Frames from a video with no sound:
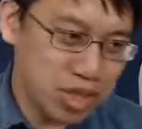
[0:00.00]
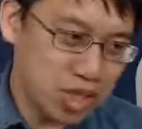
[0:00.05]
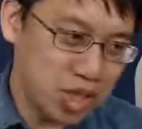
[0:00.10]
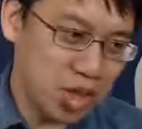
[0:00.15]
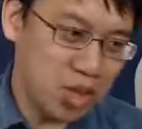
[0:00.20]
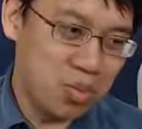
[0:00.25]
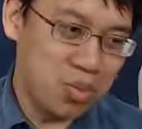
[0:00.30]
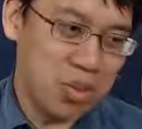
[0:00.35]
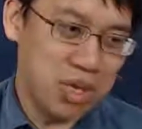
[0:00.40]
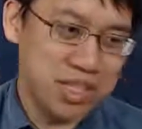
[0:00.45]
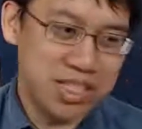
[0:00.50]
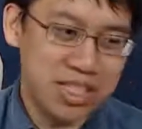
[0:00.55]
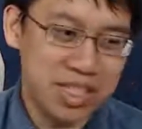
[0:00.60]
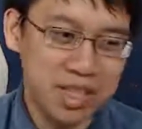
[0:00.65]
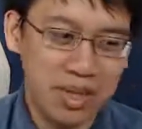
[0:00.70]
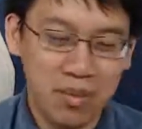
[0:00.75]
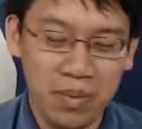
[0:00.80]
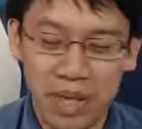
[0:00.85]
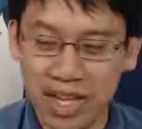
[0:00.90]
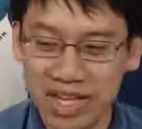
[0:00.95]
don't bust out
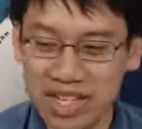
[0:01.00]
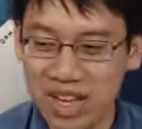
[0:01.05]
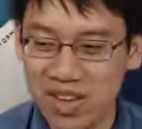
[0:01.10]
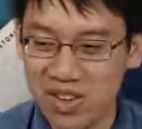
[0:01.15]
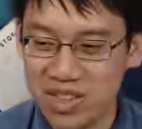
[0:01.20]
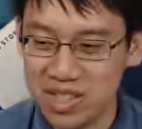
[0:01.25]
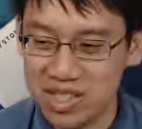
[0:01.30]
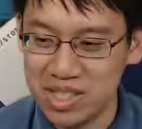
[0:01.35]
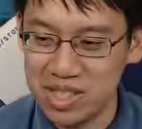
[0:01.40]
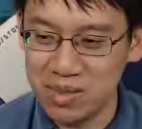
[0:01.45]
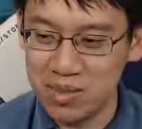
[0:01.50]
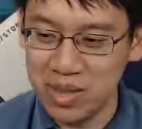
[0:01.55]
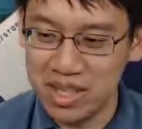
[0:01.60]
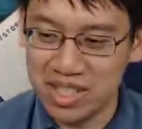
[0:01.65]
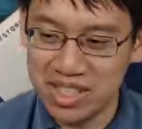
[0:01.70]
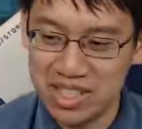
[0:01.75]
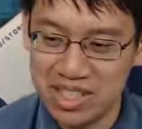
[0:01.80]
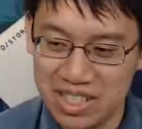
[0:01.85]
the Black Owl Gunspire.